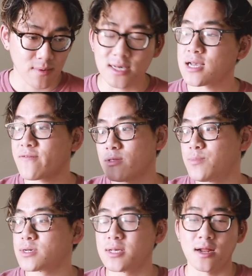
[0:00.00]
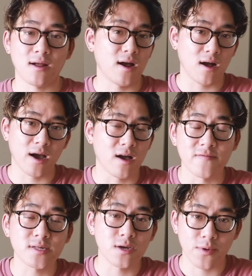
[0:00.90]
Aside from the books that I
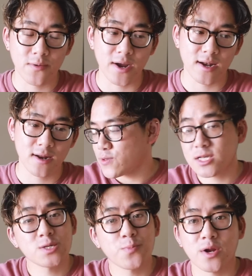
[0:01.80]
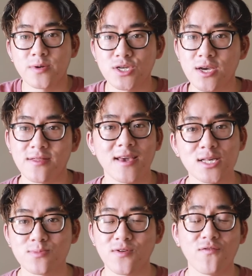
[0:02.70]
obviously already read. So that's pretty much it. Thank you
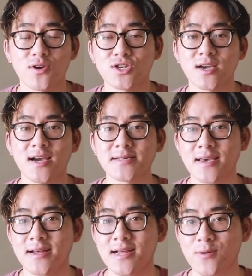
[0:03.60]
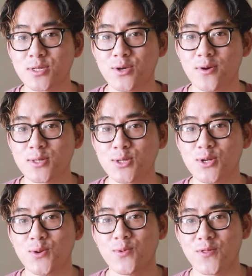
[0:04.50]
so much for watching, guys, and I will see you all
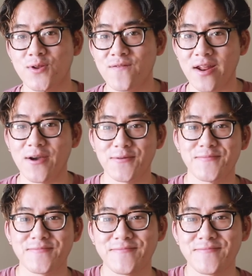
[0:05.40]
soon with a new video.